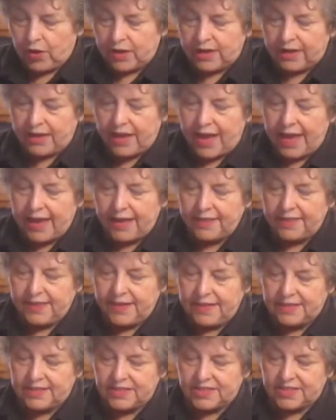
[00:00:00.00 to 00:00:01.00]
to take
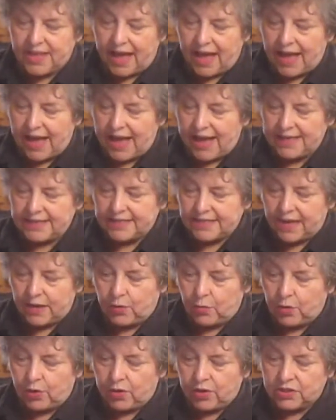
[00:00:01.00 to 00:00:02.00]
these thighs
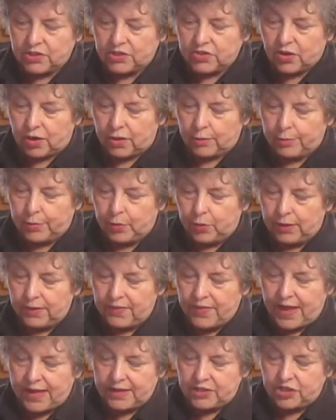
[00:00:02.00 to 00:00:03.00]
and we're going to start pulling
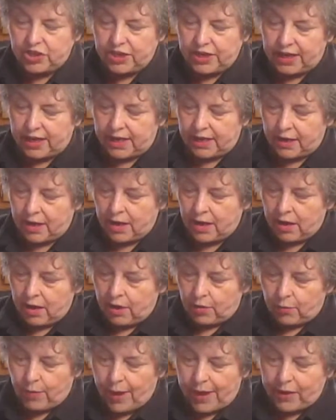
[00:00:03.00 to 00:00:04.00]
that chicken
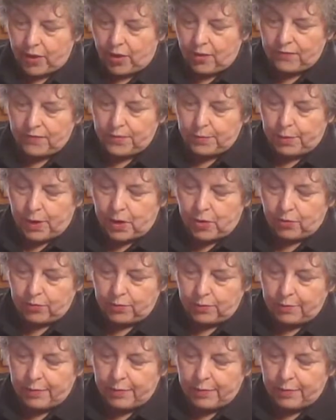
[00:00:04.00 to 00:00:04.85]
right off the bone.